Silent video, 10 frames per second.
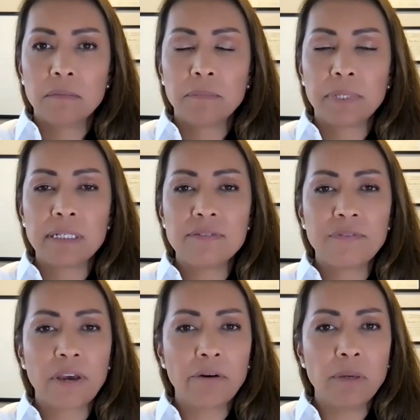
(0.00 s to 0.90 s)
But it's
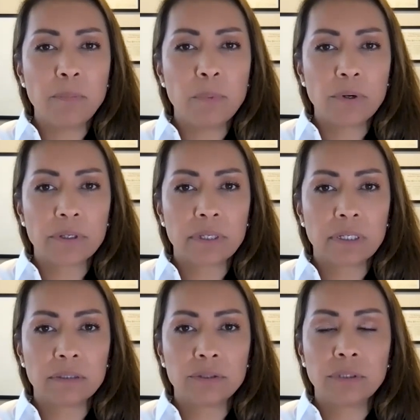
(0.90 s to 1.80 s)
very
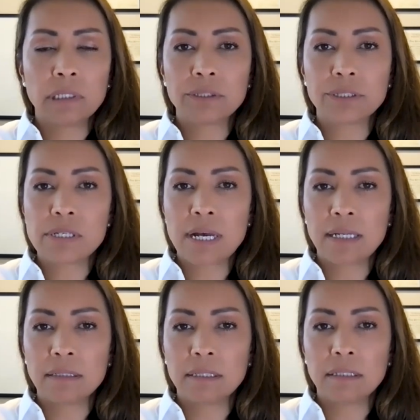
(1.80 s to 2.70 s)
important to
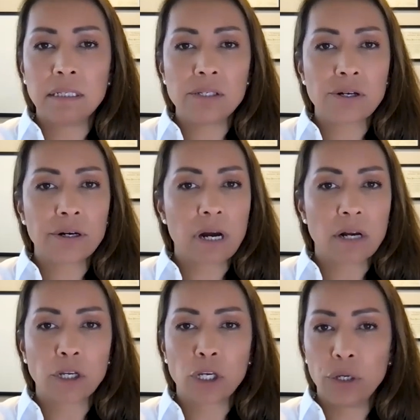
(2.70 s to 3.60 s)
understand that these are
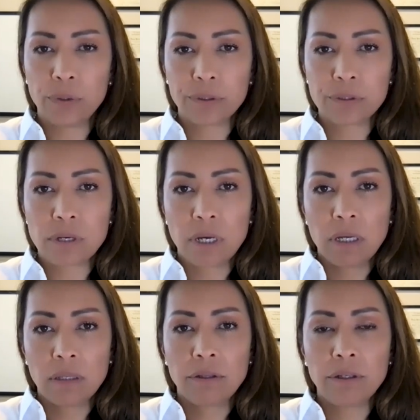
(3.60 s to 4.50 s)
not cures.
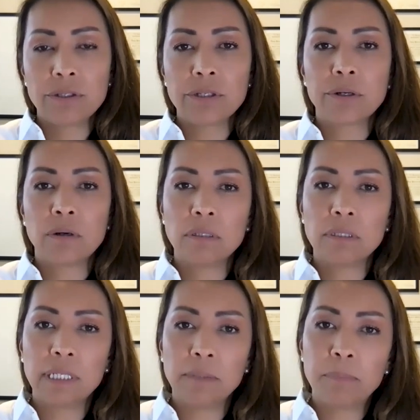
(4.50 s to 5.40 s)
These are
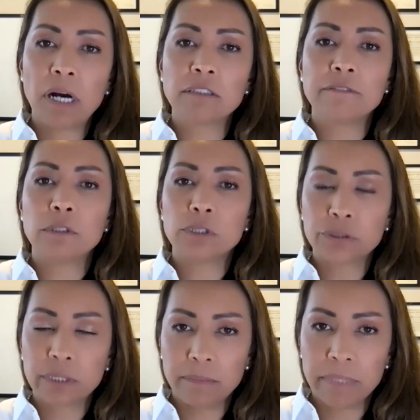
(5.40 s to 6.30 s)
only possible
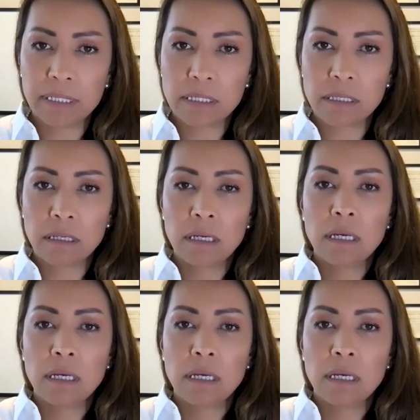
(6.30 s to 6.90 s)
treatments.